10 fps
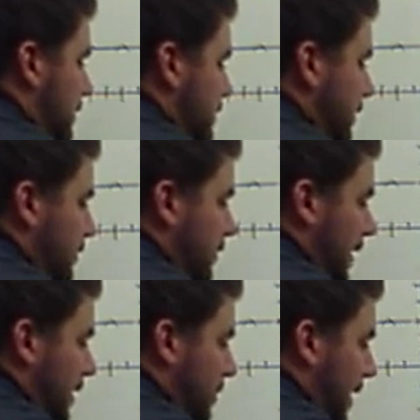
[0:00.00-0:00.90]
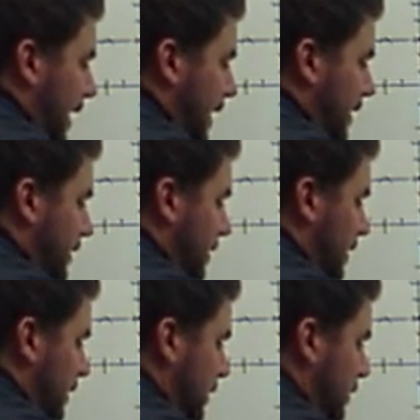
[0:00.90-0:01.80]
0 divided by
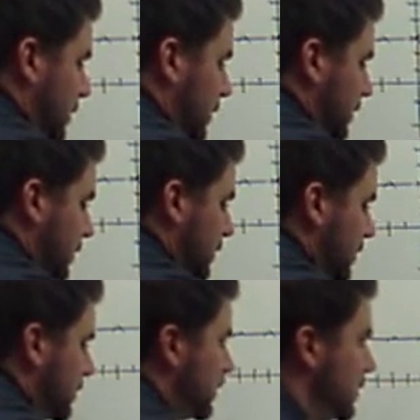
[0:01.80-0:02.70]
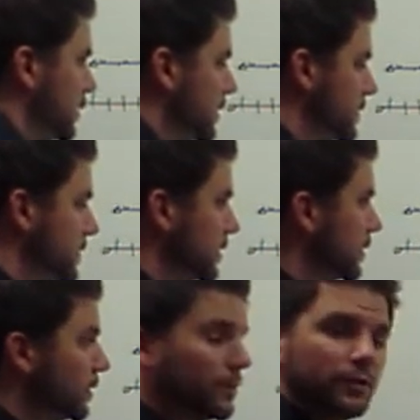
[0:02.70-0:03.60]
anything is 0.
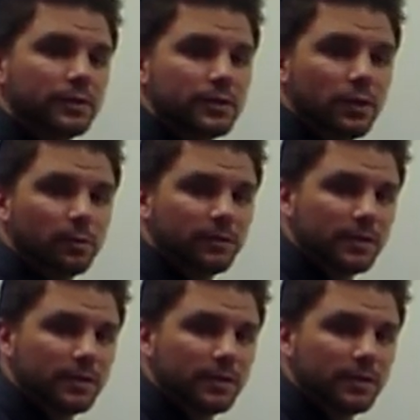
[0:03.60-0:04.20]
The slope of